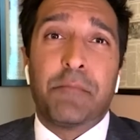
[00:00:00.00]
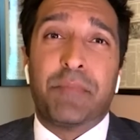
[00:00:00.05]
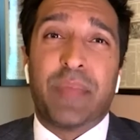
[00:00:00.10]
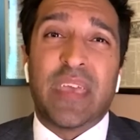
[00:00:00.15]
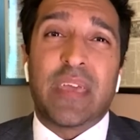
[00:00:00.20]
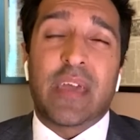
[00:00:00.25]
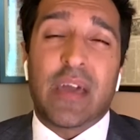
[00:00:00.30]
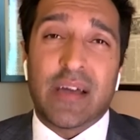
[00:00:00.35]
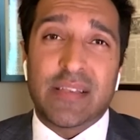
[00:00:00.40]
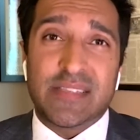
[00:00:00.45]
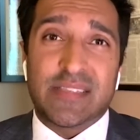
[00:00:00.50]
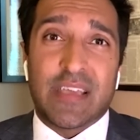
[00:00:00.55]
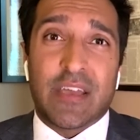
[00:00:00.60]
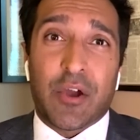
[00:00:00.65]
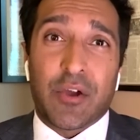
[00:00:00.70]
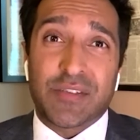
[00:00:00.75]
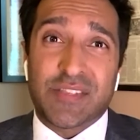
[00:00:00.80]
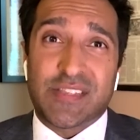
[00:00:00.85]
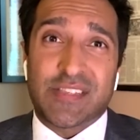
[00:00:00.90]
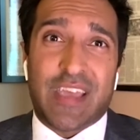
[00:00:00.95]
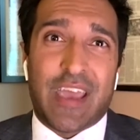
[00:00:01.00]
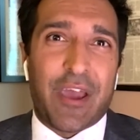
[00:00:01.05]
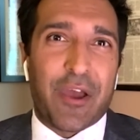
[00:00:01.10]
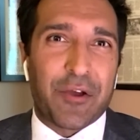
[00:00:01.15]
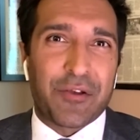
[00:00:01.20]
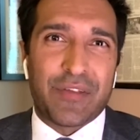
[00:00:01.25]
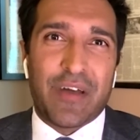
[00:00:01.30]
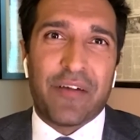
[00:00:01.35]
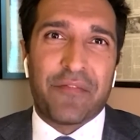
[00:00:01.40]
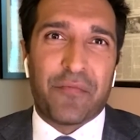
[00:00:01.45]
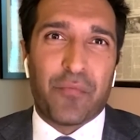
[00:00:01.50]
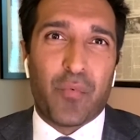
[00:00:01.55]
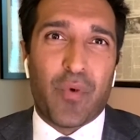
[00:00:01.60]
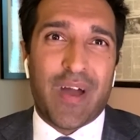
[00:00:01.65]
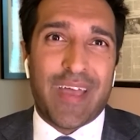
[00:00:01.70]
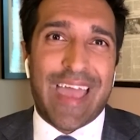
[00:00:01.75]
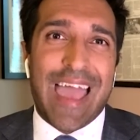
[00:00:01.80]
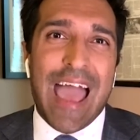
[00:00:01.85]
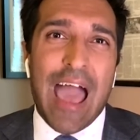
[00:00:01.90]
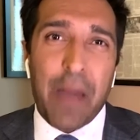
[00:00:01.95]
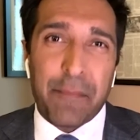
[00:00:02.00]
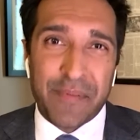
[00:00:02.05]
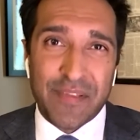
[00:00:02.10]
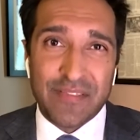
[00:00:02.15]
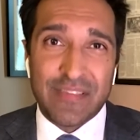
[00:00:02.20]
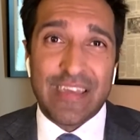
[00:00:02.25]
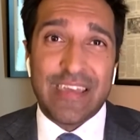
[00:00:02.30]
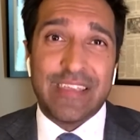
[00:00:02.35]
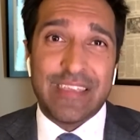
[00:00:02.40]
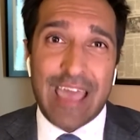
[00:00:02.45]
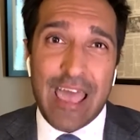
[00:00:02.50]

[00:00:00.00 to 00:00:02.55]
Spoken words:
because they are scared of what happened in